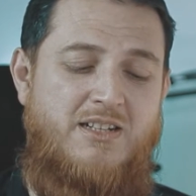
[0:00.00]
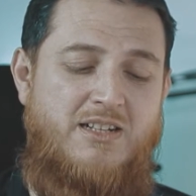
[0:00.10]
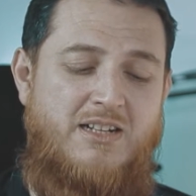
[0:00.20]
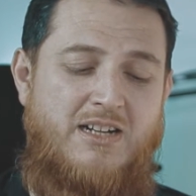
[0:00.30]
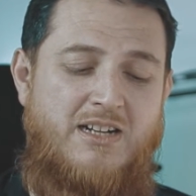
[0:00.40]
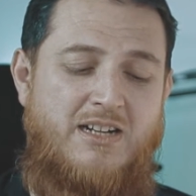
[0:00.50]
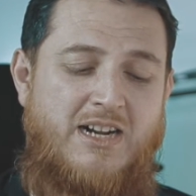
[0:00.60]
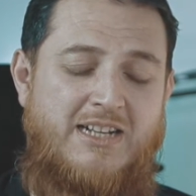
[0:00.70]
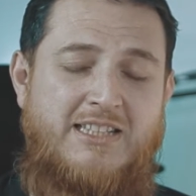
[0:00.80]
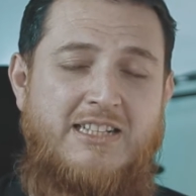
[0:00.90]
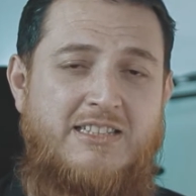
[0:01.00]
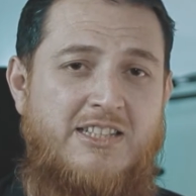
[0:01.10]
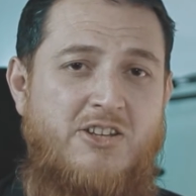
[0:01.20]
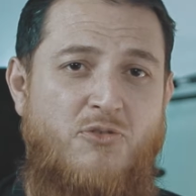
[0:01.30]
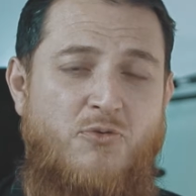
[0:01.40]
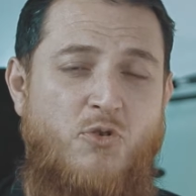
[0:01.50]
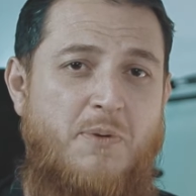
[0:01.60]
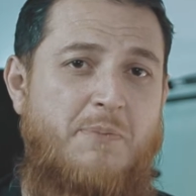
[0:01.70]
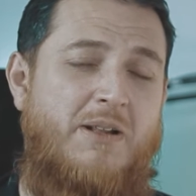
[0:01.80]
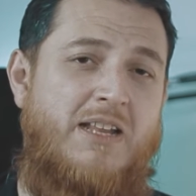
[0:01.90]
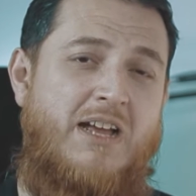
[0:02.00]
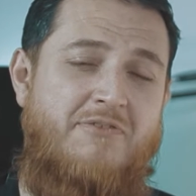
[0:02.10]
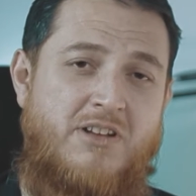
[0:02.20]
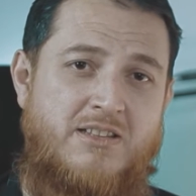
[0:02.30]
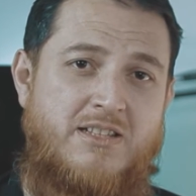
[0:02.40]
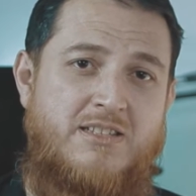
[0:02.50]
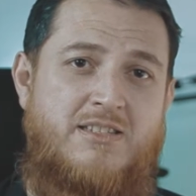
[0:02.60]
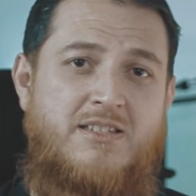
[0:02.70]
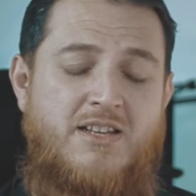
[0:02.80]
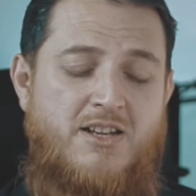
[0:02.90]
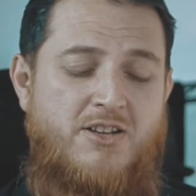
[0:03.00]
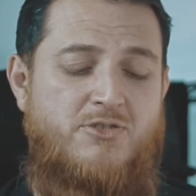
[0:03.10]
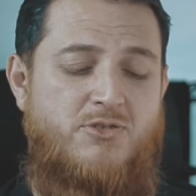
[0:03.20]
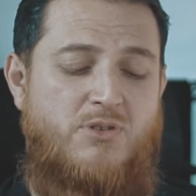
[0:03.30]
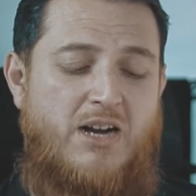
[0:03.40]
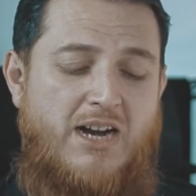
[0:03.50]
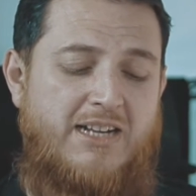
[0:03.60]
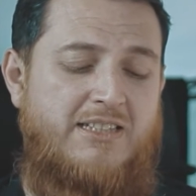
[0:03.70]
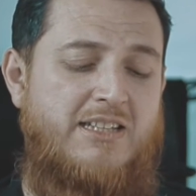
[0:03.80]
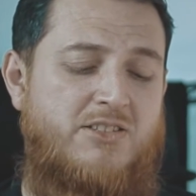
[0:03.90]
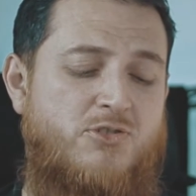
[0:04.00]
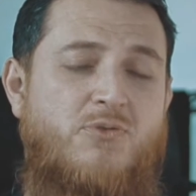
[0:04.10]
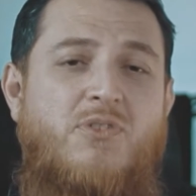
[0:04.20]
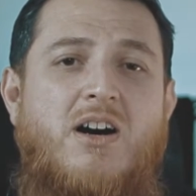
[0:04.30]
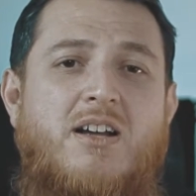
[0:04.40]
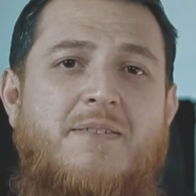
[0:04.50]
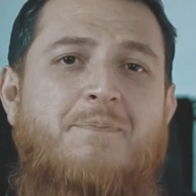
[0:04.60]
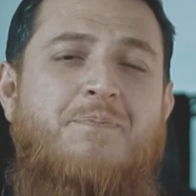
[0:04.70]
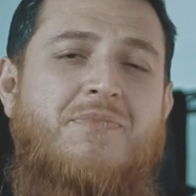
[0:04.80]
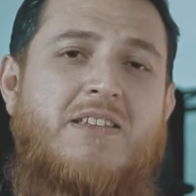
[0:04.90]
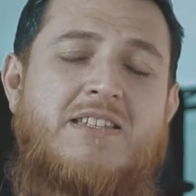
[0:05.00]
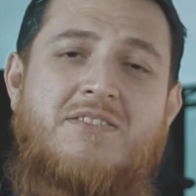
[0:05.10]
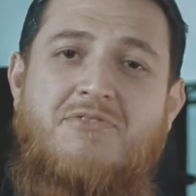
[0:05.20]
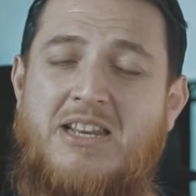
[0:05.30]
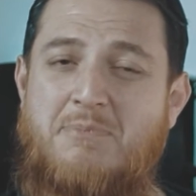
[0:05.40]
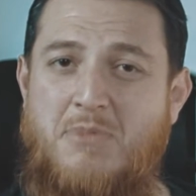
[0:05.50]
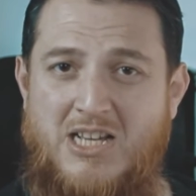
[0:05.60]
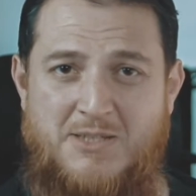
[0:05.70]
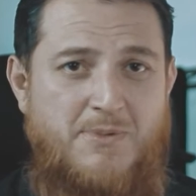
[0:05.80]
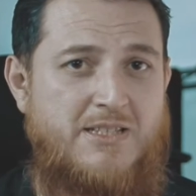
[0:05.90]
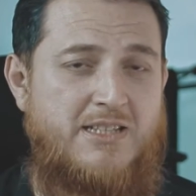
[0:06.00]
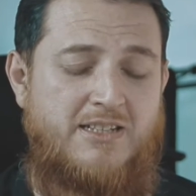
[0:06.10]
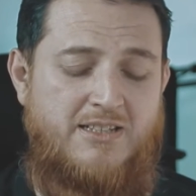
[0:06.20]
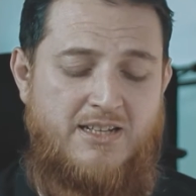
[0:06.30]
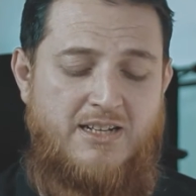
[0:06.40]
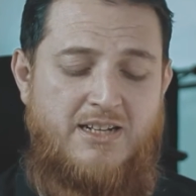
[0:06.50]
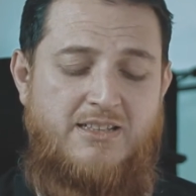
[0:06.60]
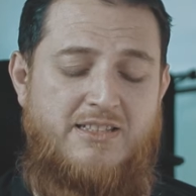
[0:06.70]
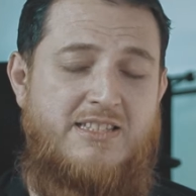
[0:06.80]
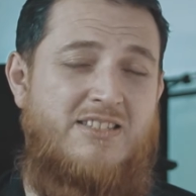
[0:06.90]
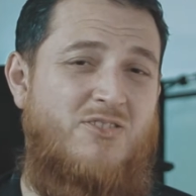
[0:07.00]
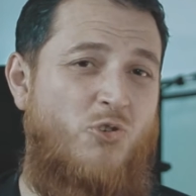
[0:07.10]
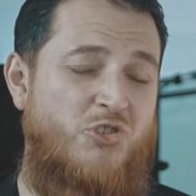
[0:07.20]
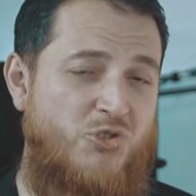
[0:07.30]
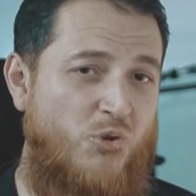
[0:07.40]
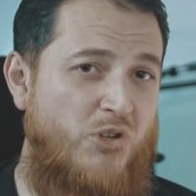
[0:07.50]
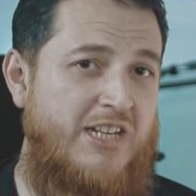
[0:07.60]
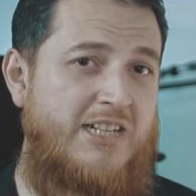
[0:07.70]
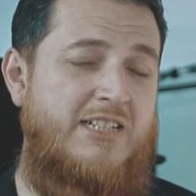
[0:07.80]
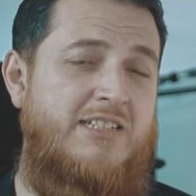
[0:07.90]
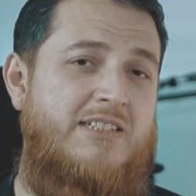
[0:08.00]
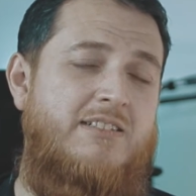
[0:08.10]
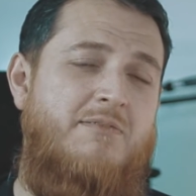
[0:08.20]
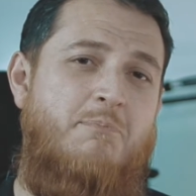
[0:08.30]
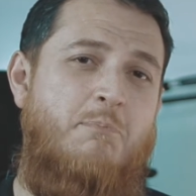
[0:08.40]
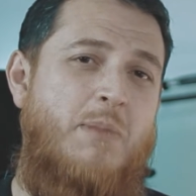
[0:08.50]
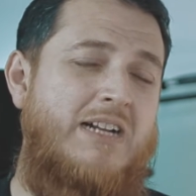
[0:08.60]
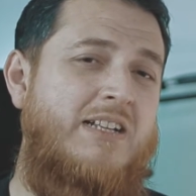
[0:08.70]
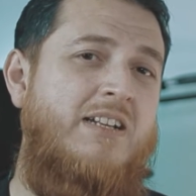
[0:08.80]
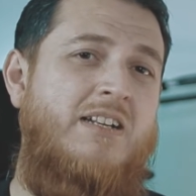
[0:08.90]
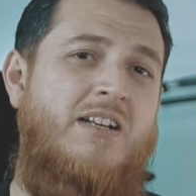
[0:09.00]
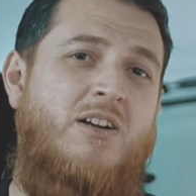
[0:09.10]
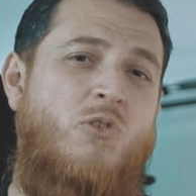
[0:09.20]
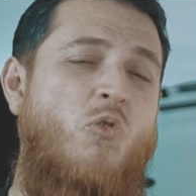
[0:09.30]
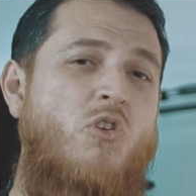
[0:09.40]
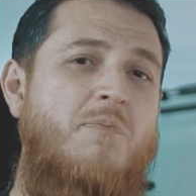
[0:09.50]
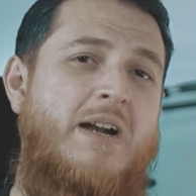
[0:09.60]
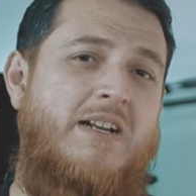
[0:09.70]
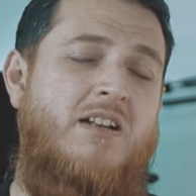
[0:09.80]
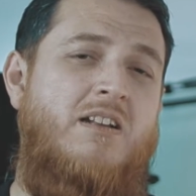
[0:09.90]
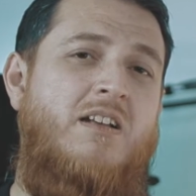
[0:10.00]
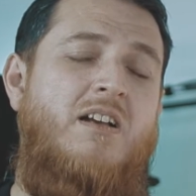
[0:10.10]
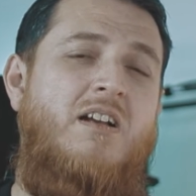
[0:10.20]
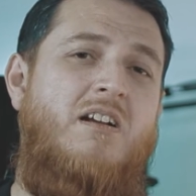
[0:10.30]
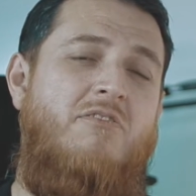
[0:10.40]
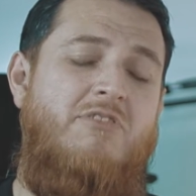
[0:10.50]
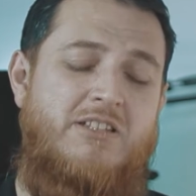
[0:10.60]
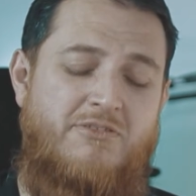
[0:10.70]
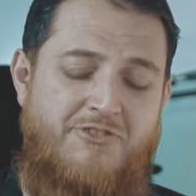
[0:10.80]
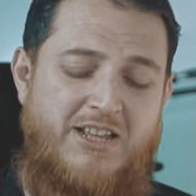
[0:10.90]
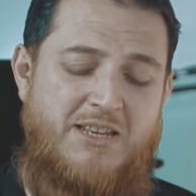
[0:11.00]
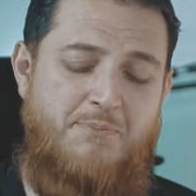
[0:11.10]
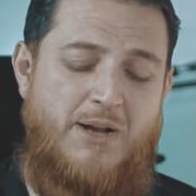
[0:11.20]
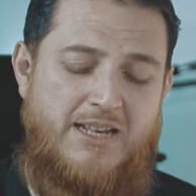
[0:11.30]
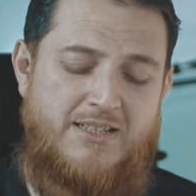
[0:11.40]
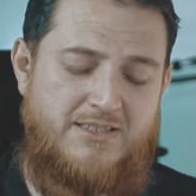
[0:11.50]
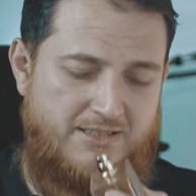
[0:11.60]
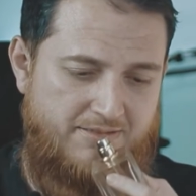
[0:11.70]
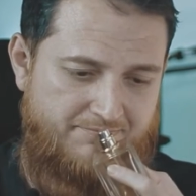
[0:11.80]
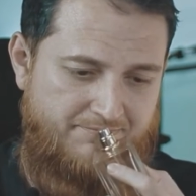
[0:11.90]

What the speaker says: I think 3 or 4 people have done this. So I think so far this is very mass pleasing. This is ozonic metal, cold metal with very balanced